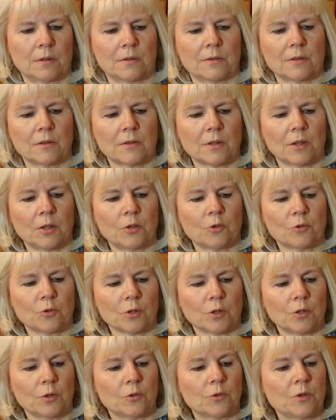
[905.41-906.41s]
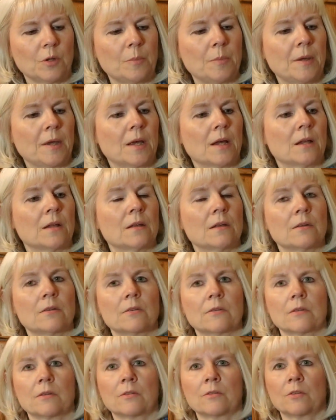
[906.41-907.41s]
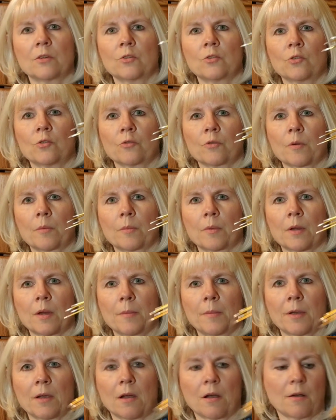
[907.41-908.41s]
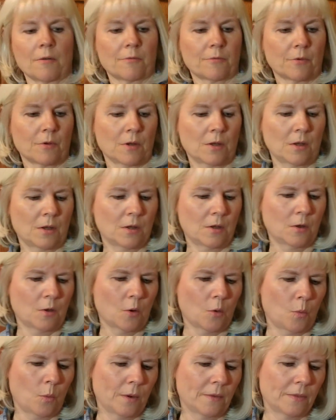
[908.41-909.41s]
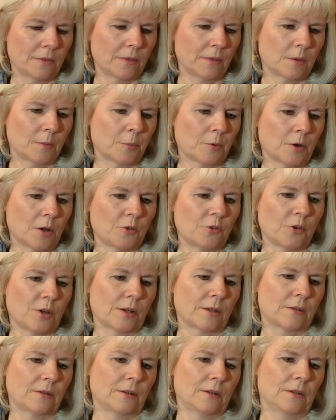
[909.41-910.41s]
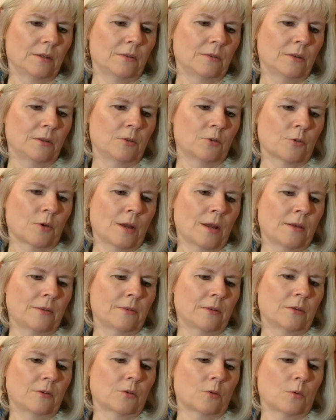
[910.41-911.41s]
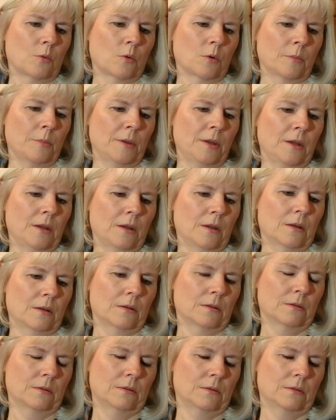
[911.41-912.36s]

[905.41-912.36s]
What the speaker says: since I usually use DPNs, the stitches from coming off when the project is in transit or being